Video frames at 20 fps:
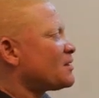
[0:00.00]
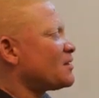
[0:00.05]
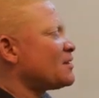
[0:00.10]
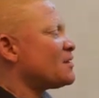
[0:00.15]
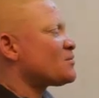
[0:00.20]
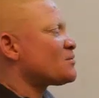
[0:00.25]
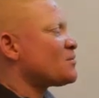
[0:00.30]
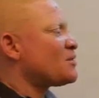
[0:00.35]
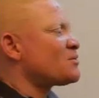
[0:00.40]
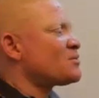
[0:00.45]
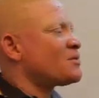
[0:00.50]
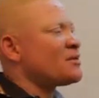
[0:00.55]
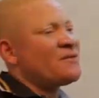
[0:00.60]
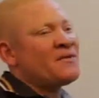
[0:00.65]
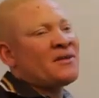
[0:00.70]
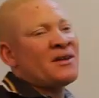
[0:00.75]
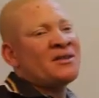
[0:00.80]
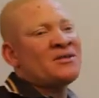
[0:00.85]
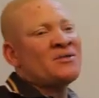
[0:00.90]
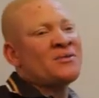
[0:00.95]
is what we
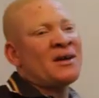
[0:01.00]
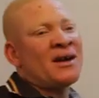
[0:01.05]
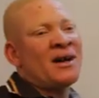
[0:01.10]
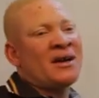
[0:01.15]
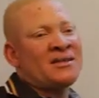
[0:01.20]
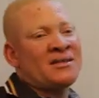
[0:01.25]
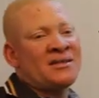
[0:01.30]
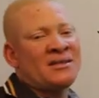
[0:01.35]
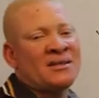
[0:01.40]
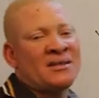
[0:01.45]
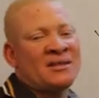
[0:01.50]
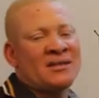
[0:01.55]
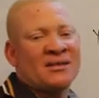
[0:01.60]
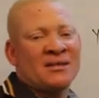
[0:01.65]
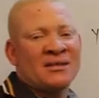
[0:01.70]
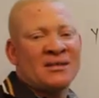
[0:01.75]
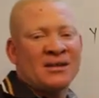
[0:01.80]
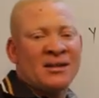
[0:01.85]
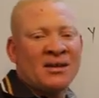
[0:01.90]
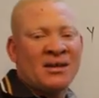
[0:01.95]
refer to as the
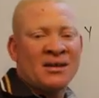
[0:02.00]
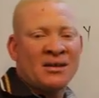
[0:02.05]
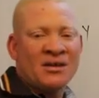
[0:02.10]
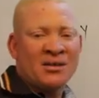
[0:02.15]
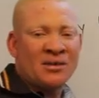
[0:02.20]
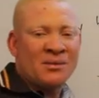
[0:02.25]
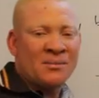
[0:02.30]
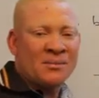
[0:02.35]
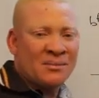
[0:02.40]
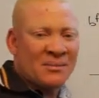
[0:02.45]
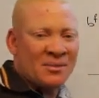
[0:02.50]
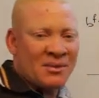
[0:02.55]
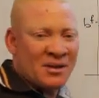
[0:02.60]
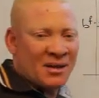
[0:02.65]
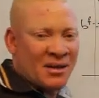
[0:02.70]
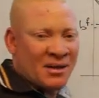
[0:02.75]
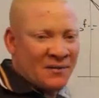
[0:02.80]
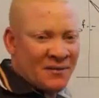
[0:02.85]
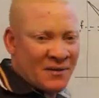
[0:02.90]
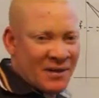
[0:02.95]
income
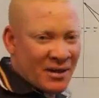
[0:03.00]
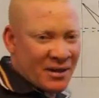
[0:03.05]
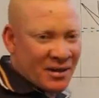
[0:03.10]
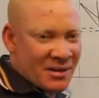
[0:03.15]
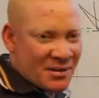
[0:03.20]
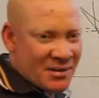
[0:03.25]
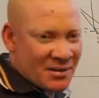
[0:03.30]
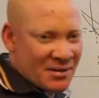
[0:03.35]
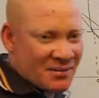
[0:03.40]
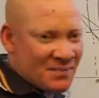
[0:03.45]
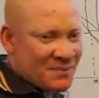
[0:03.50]
effect.